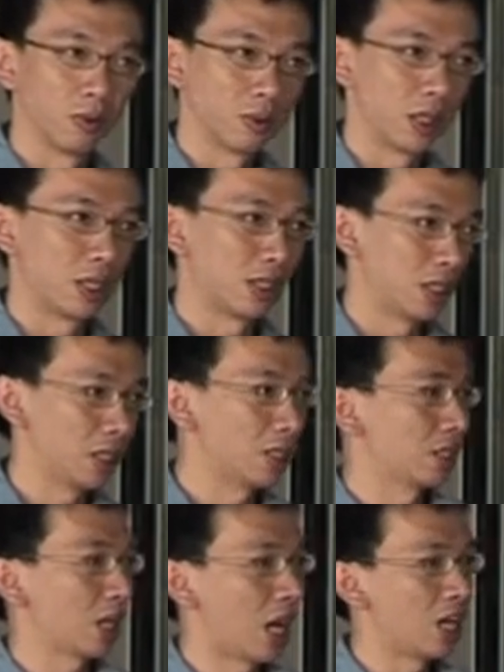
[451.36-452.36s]

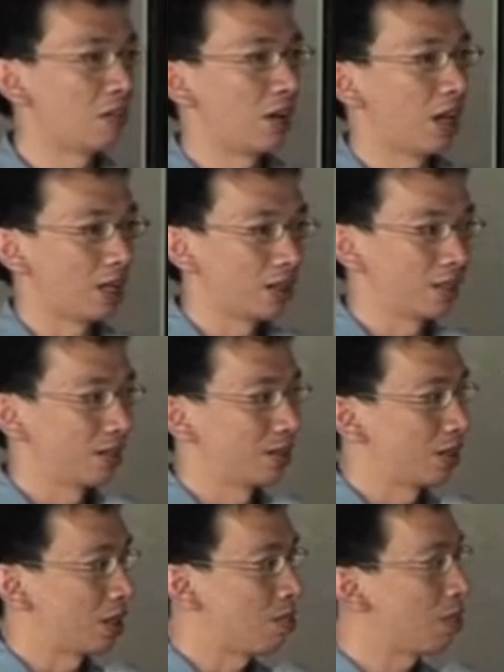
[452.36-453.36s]
this kind of like
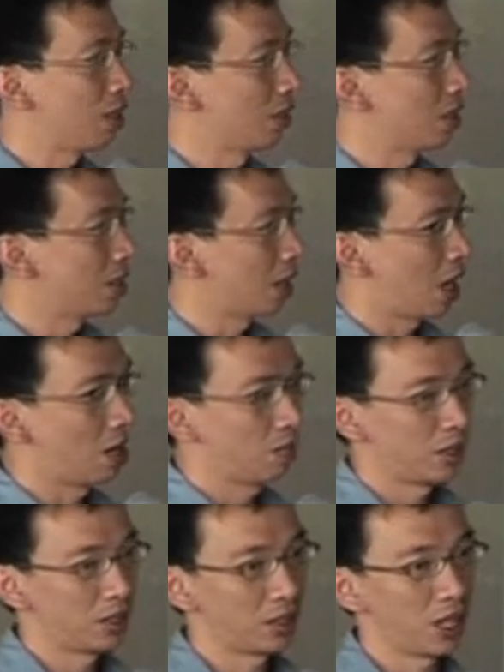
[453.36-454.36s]
this kind of
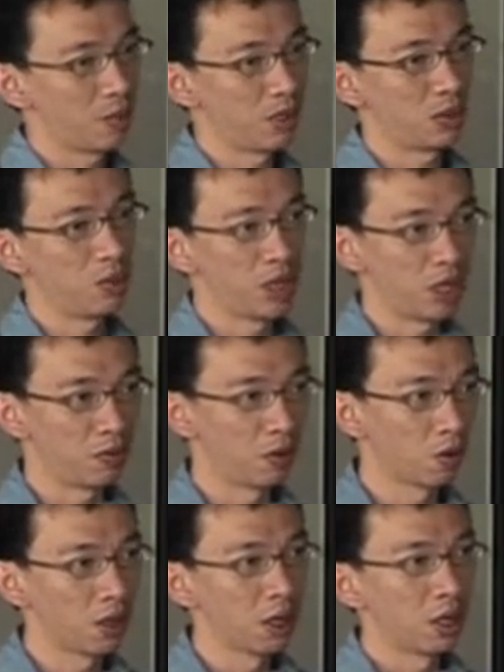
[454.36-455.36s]
system is
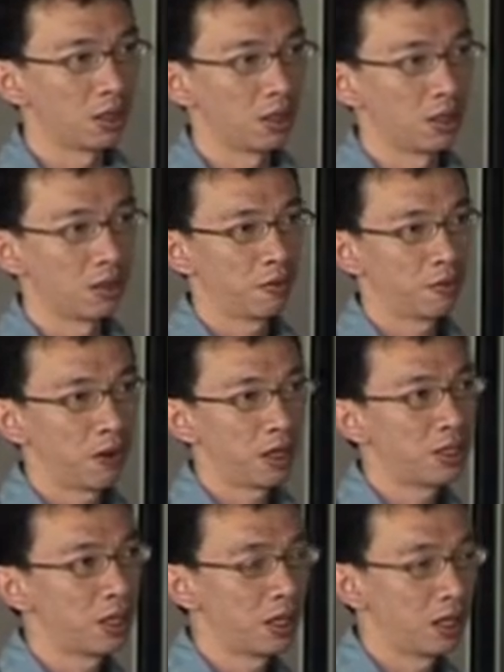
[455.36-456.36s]
beautiful. The
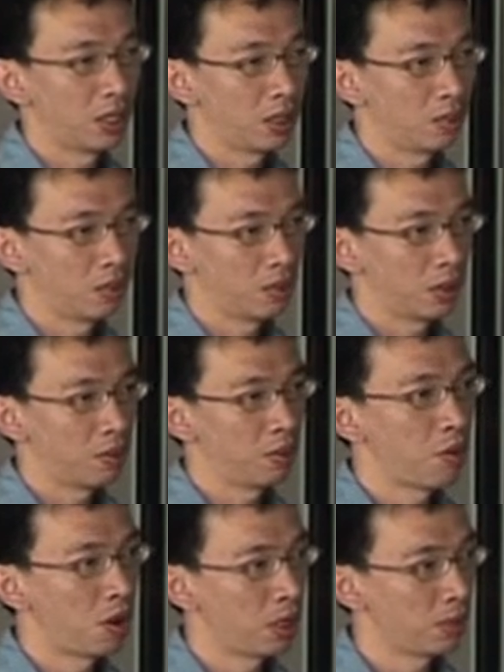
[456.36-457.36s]
even
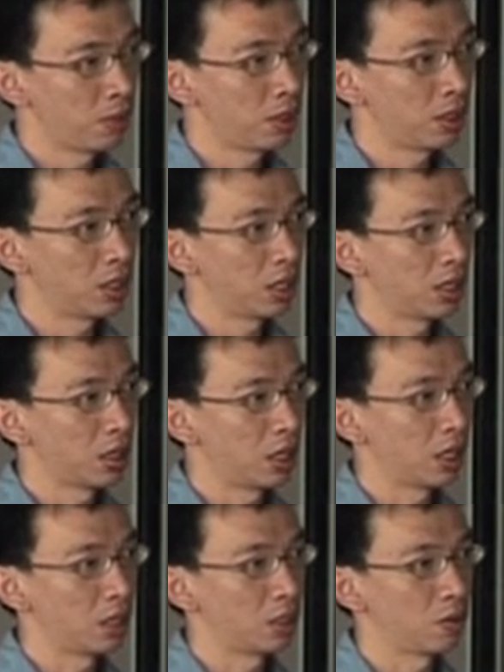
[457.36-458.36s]
more interesting
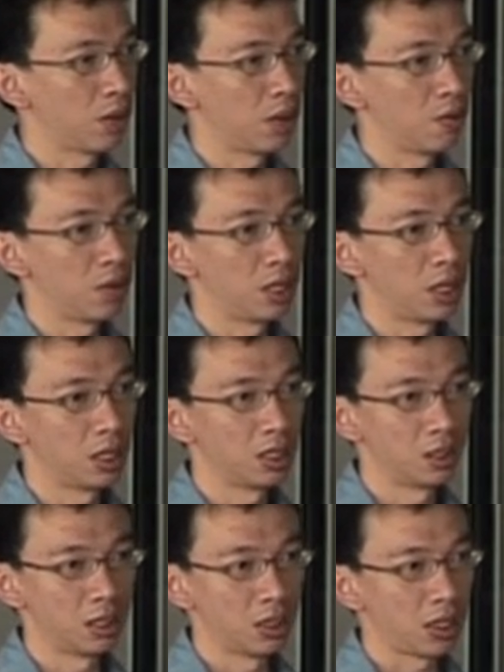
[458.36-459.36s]
thing is when we
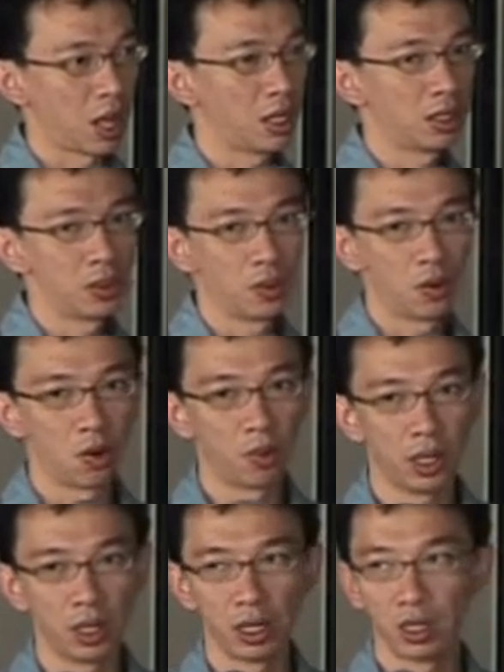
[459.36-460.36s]
decided to
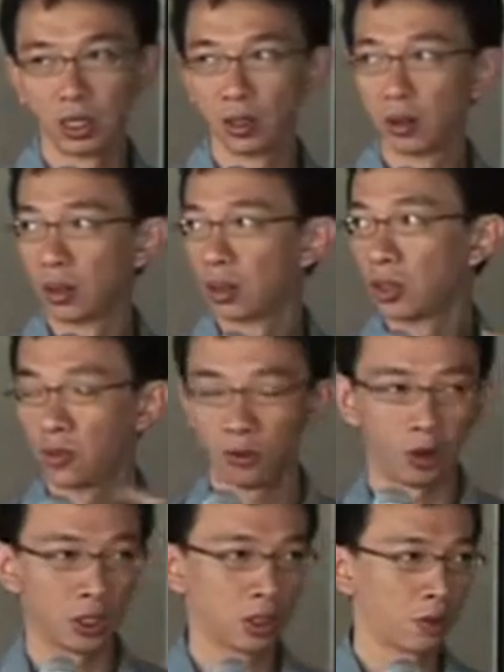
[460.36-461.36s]
open this
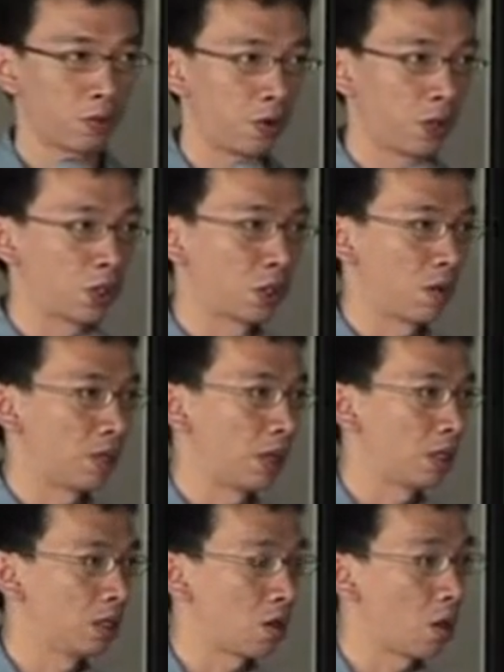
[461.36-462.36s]
fruit shop
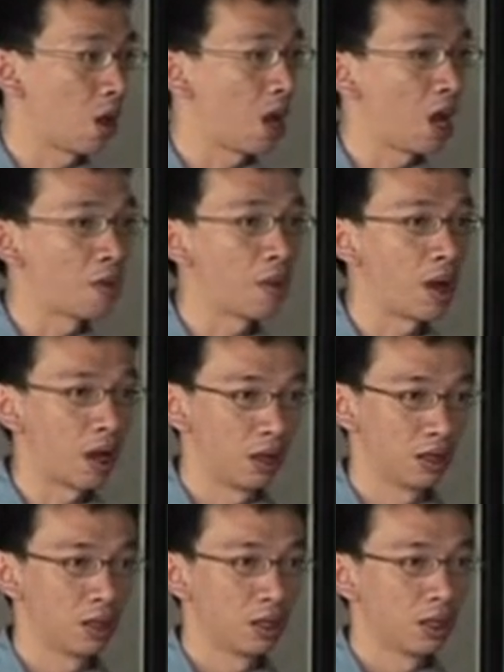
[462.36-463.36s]
in Yokohama,
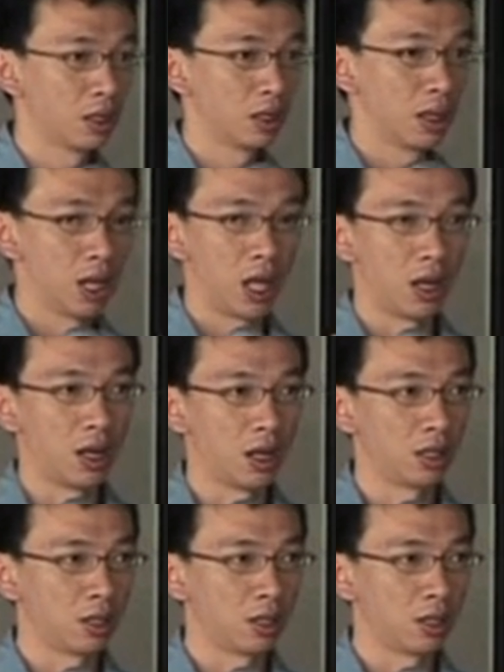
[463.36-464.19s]
and